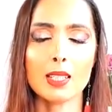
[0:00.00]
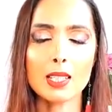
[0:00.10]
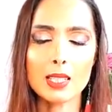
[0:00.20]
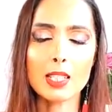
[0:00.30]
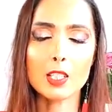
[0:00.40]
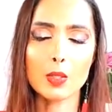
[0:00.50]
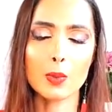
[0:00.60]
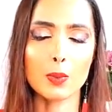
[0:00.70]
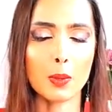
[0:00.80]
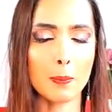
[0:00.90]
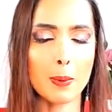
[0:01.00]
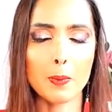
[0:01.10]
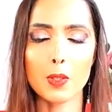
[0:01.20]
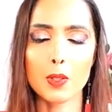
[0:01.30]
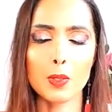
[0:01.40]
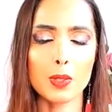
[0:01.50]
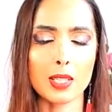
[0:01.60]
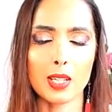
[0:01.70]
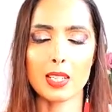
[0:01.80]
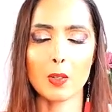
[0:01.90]
listening to the people
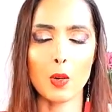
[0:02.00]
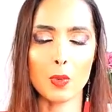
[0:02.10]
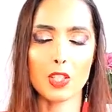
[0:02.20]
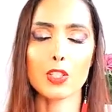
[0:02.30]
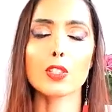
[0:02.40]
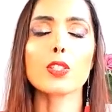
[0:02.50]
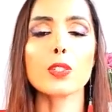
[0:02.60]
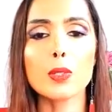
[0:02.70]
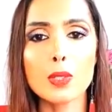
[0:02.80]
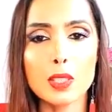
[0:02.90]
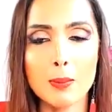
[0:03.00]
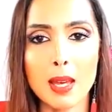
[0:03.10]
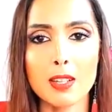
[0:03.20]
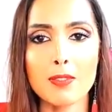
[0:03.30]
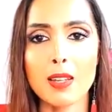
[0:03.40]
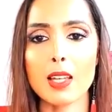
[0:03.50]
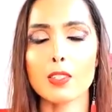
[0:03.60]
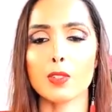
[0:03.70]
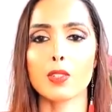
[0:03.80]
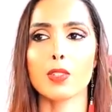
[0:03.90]
who shared like what we should do to
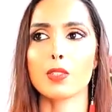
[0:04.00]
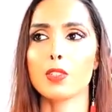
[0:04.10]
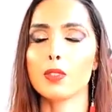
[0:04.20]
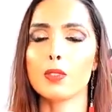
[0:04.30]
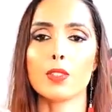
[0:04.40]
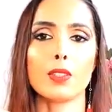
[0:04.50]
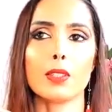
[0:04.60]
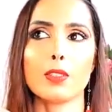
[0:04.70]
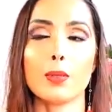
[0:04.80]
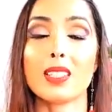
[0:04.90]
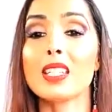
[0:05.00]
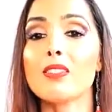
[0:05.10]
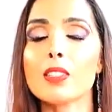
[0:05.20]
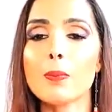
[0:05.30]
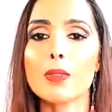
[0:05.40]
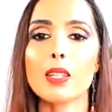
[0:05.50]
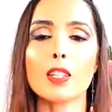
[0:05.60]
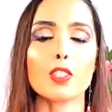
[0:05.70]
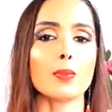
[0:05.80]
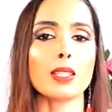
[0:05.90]
manifest, or to achieve
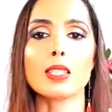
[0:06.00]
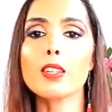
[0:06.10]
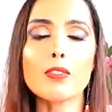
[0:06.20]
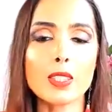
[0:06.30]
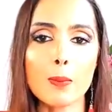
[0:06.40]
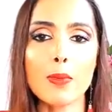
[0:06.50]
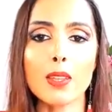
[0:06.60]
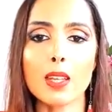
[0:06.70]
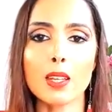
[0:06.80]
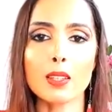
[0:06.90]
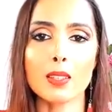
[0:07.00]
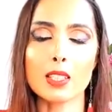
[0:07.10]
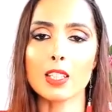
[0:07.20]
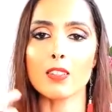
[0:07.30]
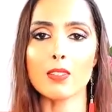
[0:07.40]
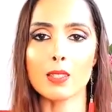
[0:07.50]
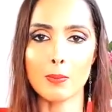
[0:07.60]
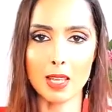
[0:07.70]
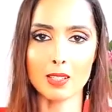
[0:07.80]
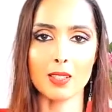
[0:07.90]
something, to receive something. Achieve
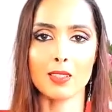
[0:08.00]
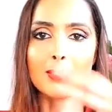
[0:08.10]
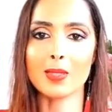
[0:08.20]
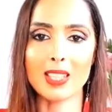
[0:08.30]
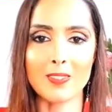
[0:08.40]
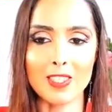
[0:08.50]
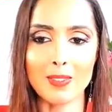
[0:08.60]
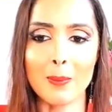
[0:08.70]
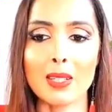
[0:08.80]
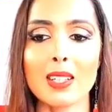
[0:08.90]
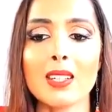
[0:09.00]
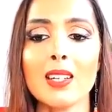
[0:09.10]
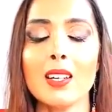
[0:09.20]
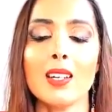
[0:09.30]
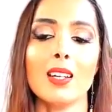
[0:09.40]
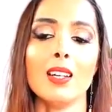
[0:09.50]
is masculine, receive is feminine.